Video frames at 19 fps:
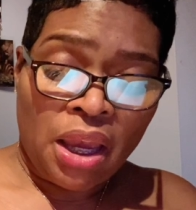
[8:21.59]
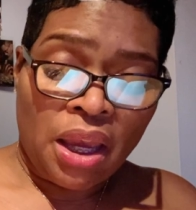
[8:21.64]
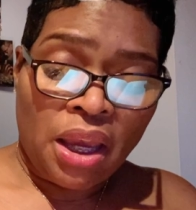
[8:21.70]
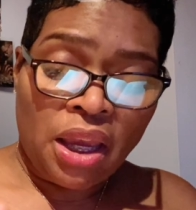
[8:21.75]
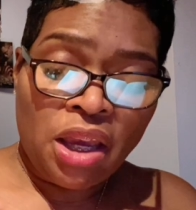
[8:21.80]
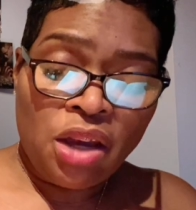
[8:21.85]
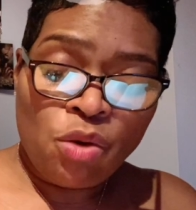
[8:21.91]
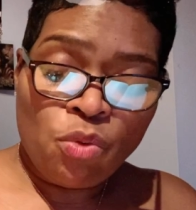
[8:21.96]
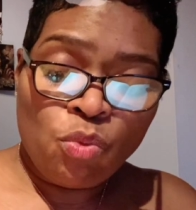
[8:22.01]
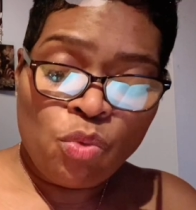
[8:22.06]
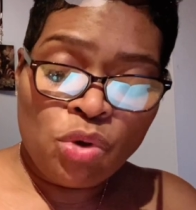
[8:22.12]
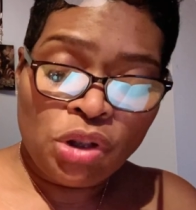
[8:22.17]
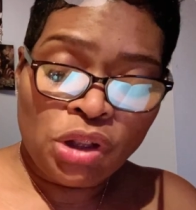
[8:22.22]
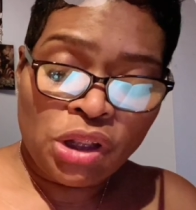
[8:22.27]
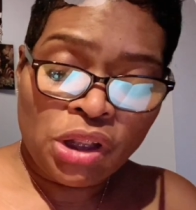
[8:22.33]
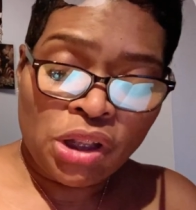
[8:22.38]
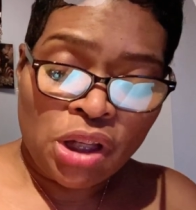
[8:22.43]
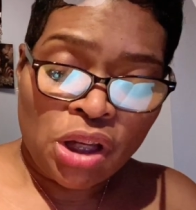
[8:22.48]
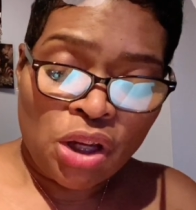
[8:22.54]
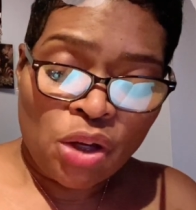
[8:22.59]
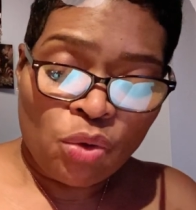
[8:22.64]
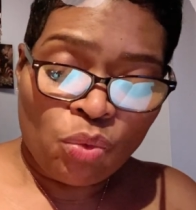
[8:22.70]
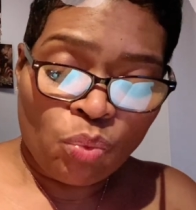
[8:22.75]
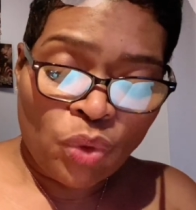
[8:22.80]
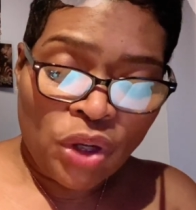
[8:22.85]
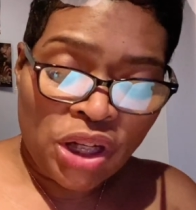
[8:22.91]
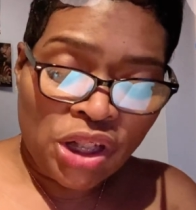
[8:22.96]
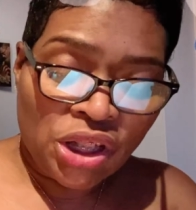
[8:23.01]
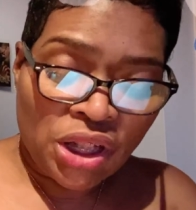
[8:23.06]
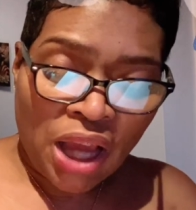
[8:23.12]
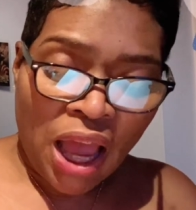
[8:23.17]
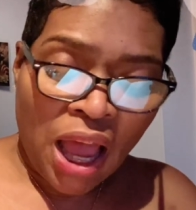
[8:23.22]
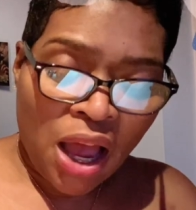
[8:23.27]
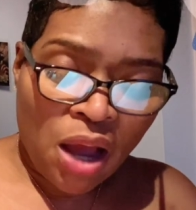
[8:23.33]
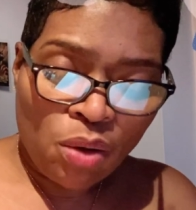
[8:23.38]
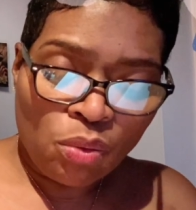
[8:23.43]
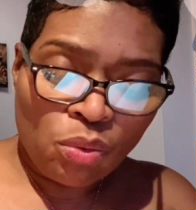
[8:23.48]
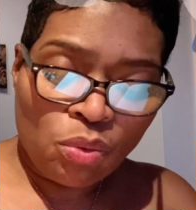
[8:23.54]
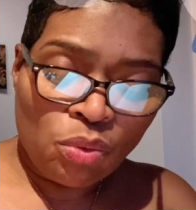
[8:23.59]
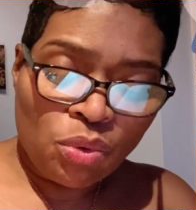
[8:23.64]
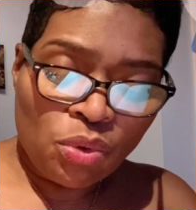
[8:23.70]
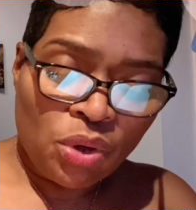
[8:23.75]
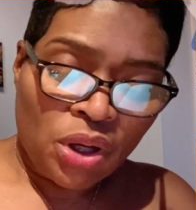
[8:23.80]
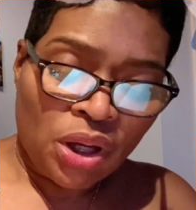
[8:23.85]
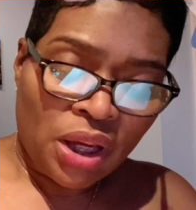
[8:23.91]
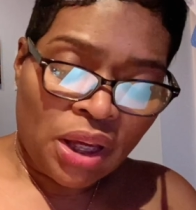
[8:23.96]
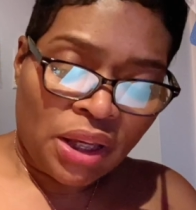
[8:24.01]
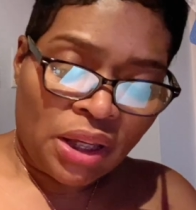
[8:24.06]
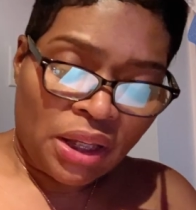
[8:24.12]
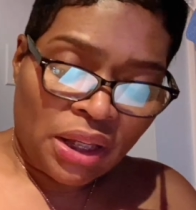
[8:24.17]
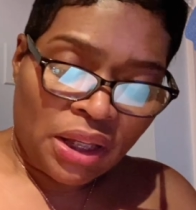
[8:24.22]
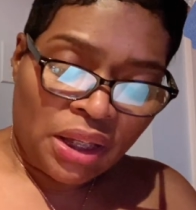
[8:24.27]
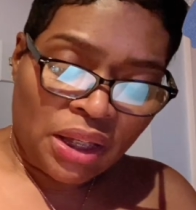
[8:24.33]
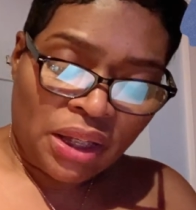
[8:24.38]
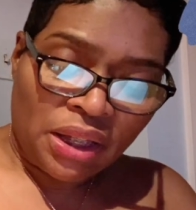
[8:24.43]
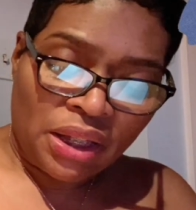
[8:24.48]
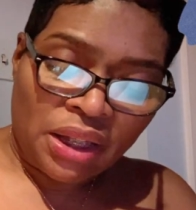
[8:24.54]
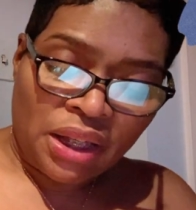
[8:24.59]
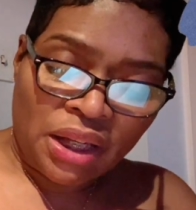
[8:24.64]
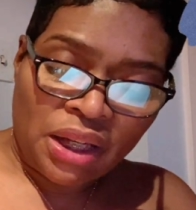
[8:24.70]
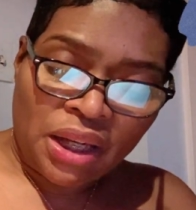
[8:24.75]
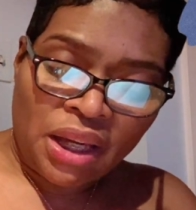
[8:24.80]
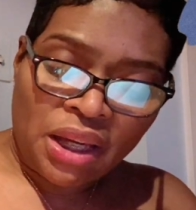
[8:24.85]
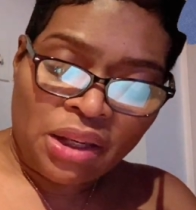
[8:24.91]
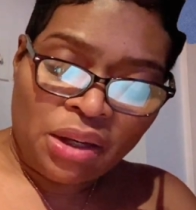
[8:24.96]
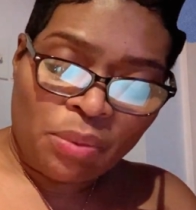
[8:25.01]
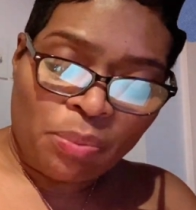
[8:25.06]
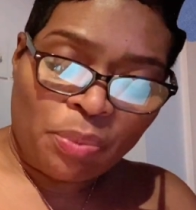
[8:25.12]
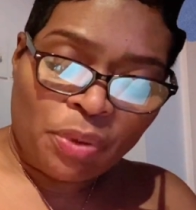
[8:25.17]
It was reaching out in a